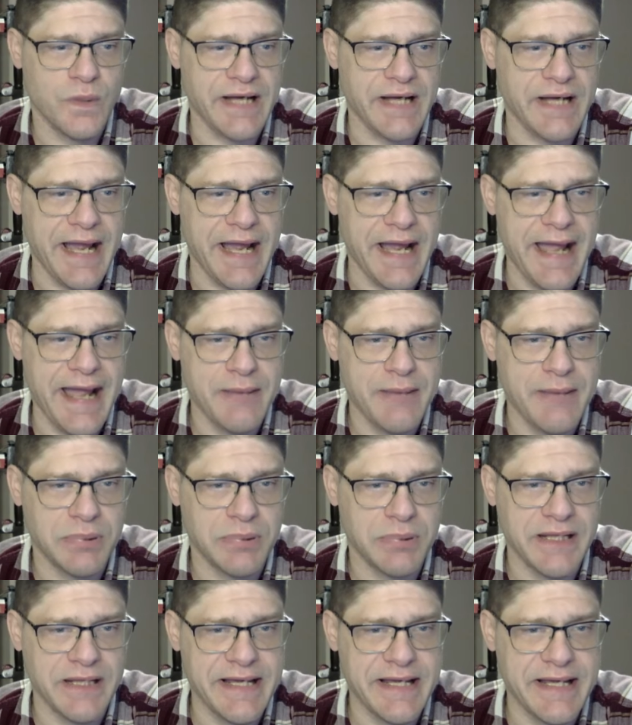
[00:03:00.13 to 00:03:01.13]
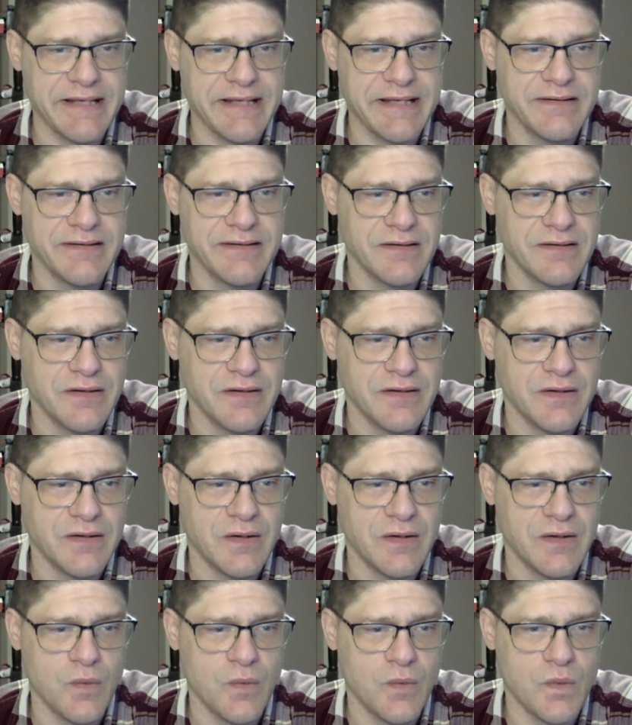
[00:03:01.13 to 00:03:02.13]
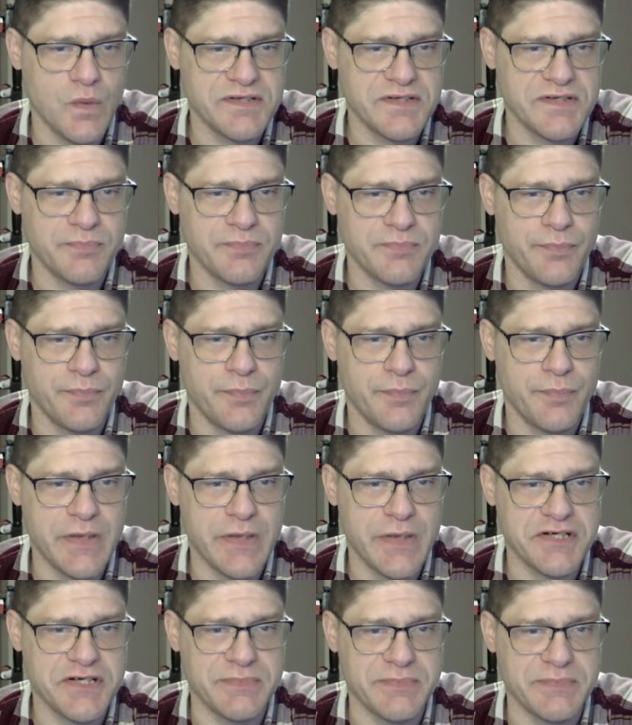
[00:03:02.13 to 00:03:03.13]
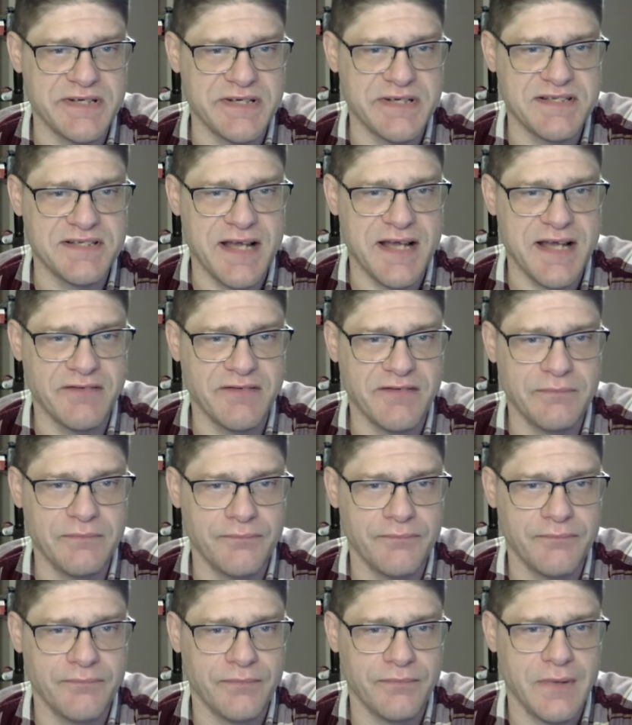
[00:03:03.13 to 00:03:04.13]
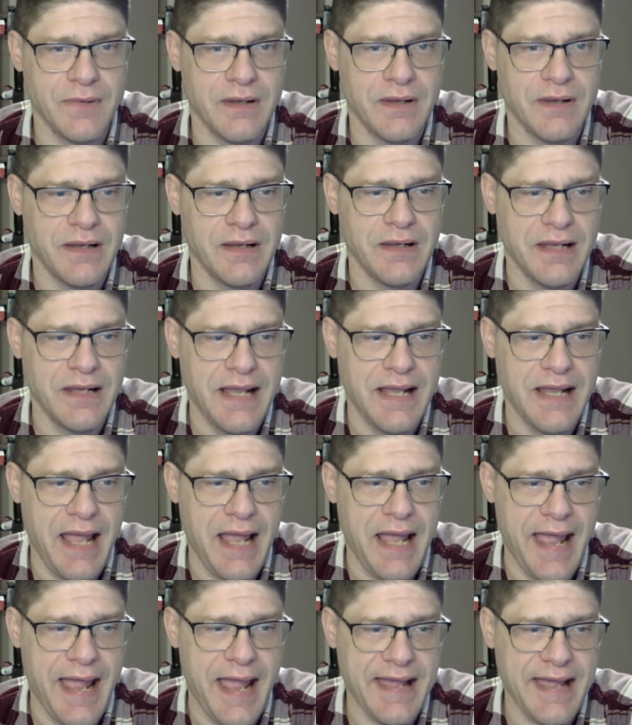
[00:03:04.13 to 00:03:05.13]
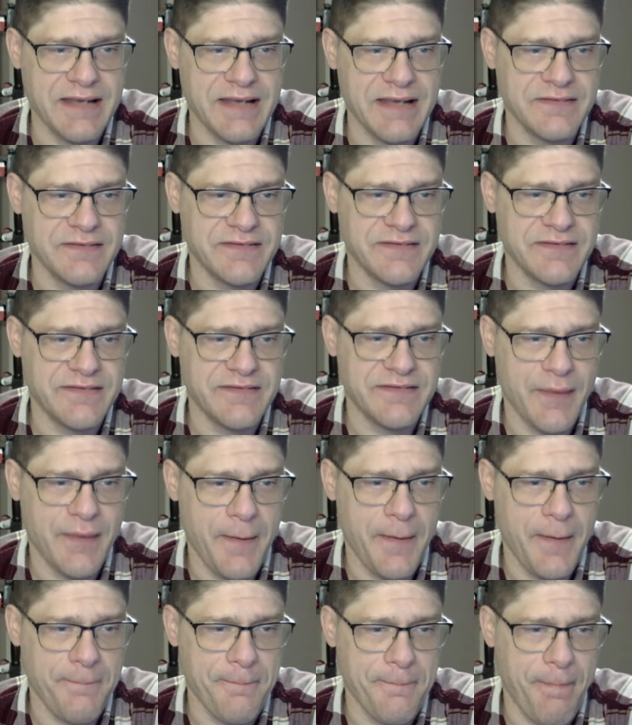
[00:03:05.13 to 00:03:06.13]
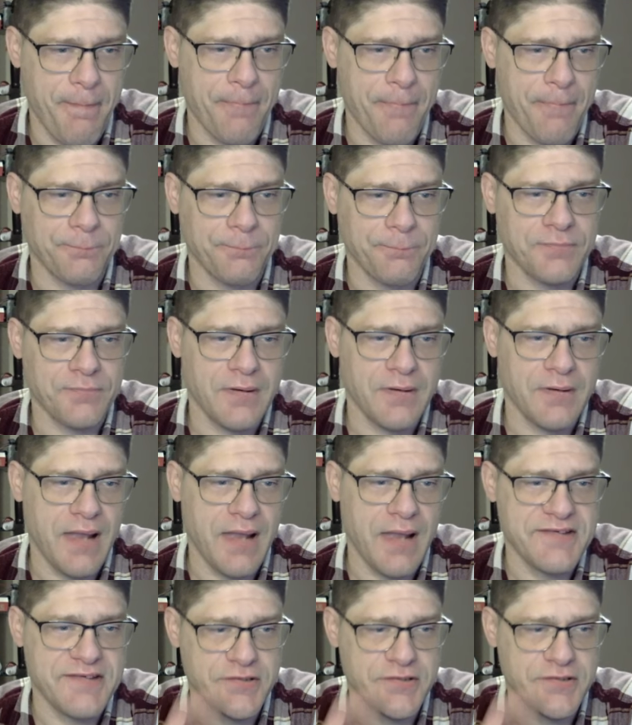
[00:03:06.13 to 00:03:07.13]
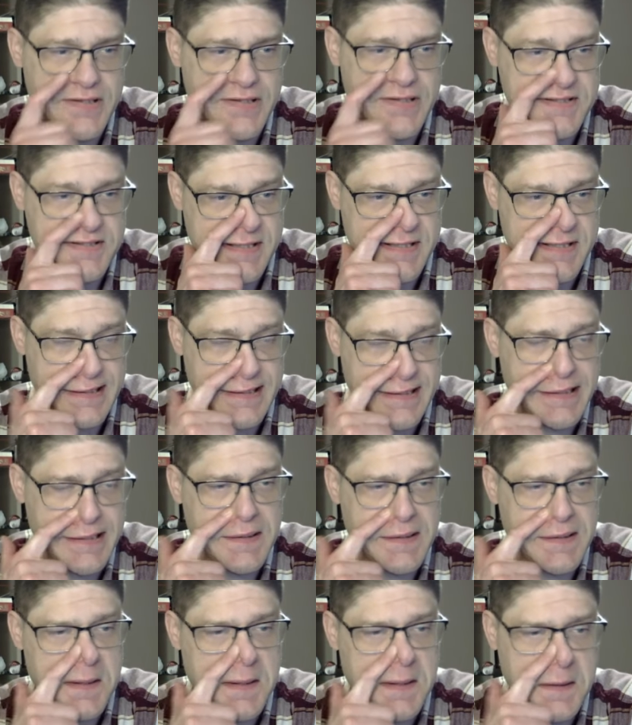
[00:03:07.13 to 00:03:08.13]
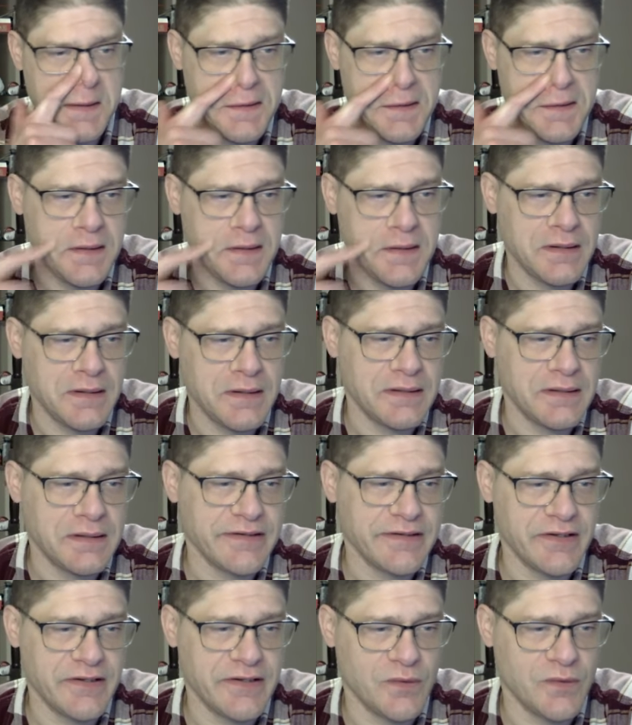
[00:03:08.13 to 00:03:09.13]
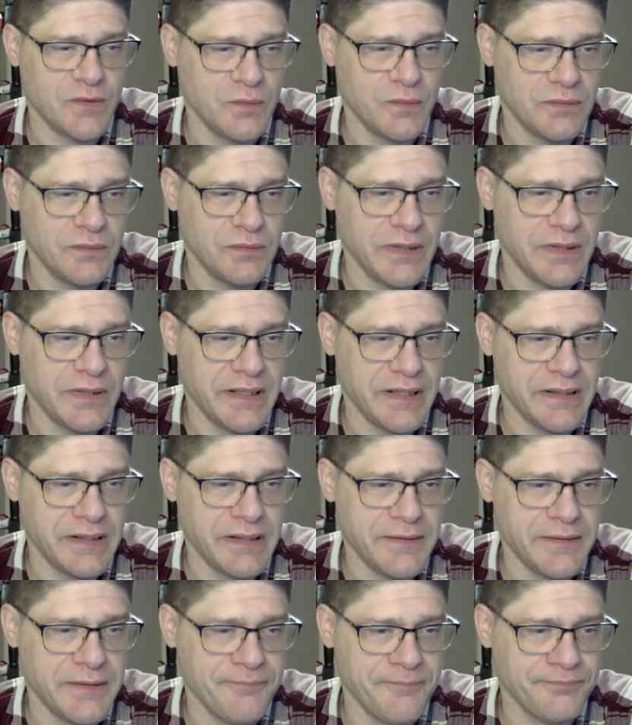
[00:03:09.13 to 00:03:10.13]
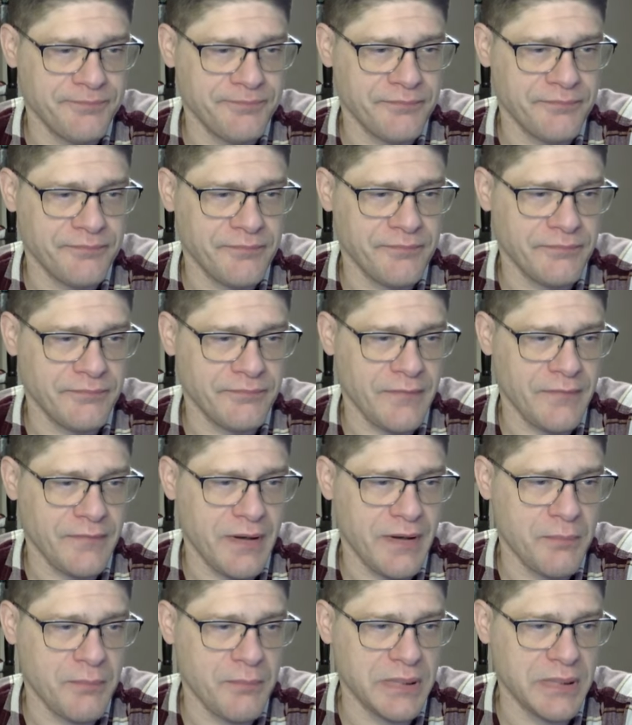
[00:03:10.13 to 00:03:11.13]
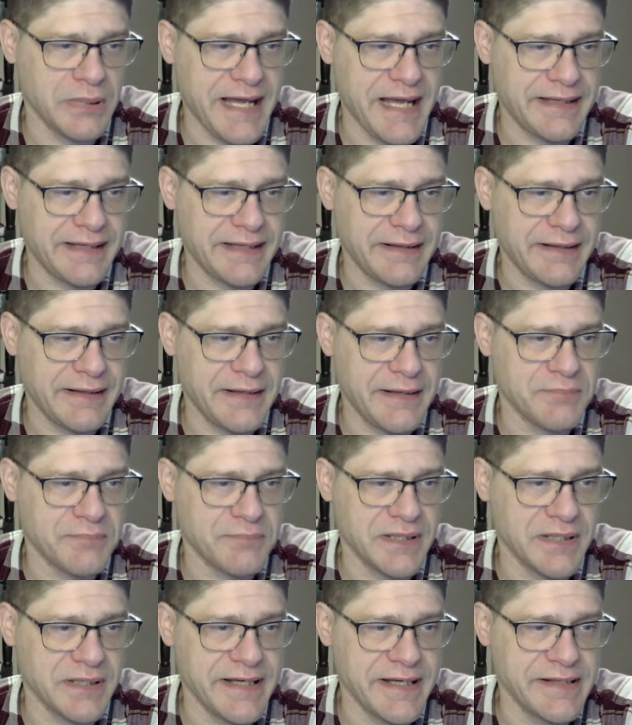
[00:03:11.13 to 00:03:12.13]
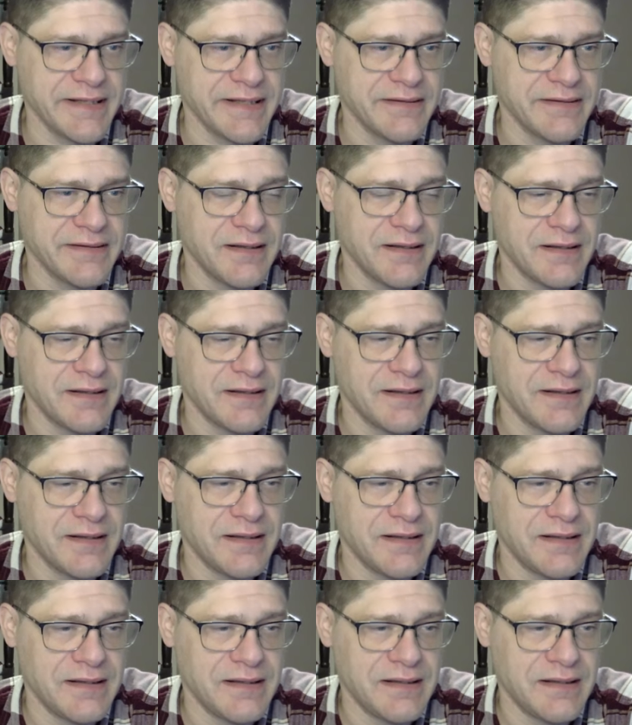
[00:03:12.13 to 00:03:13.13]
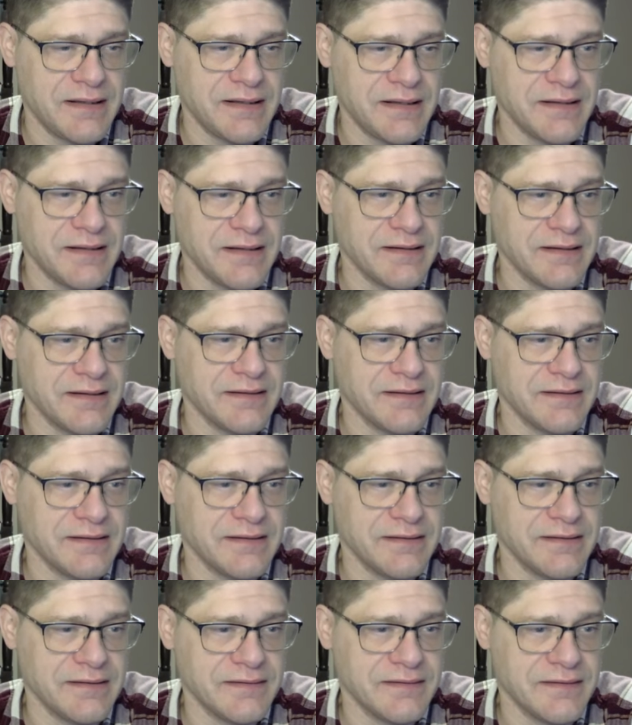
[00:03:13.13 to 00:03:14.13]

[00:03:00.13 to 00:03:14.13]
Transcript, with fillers: I had played was bishop d7, and as you can see here, you know, um, black can play uh,